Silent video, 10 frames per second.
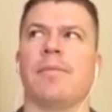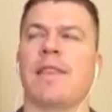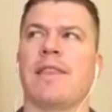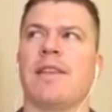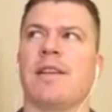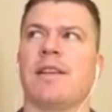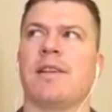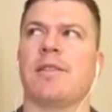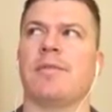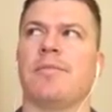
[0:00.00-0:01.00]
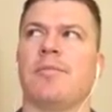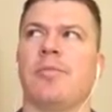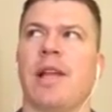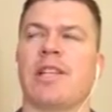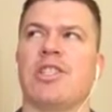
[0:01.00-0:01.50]
I think,
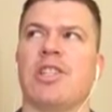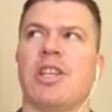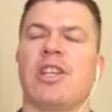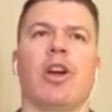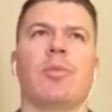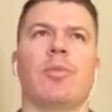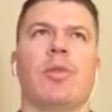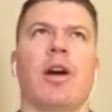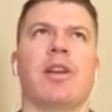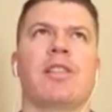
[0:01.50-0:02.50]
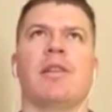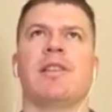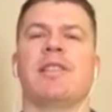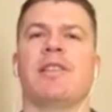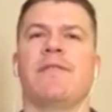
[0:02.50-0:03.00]
like Gene Sharp talks
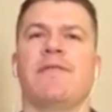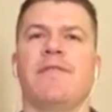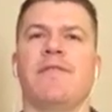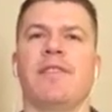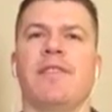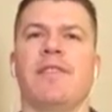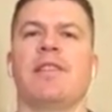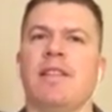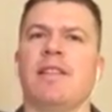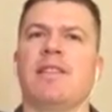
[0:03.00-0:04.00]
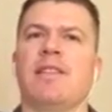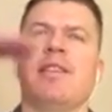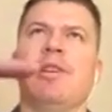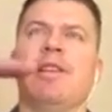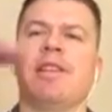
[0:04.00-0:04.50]
about, he said if the
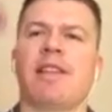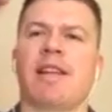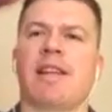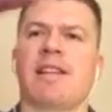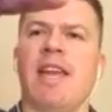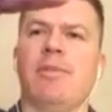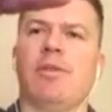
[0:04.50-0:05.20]
tyranny is like a